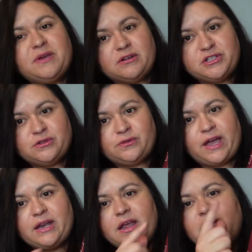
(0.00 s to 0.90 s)
Beetlejuice
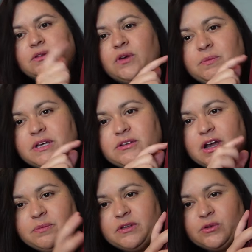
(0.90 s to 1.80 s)
fan. So I picked her
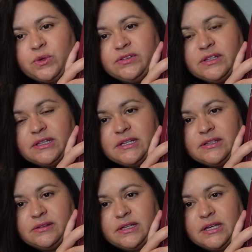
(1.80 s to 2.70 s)
up this recently
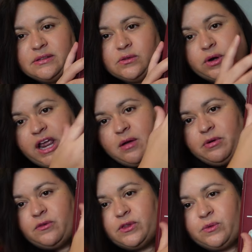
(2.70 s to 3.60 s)
deceased or
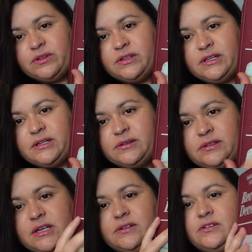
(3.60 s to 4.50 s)
handbook for the recently
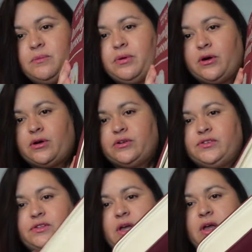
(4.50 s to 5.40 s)
deceased
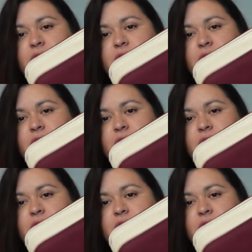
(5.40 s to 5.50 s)
purse.